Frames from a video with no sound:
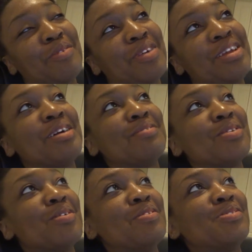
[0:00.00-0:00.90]
When he comes
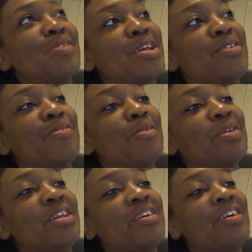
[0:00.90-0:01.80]
home, he's waiting for
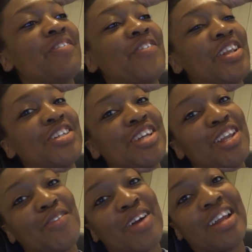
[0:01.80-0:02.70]
me to finish
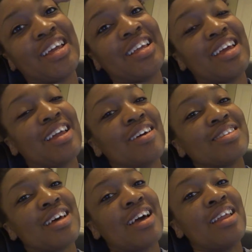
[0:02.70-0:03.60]
getting ready to head
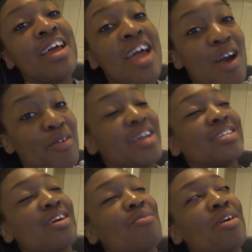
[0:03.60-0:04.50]
outside. And when he
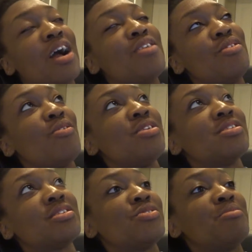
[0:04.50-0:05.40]
gets off work, I know he's
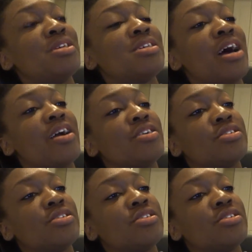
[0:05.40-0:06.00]
extremely tired.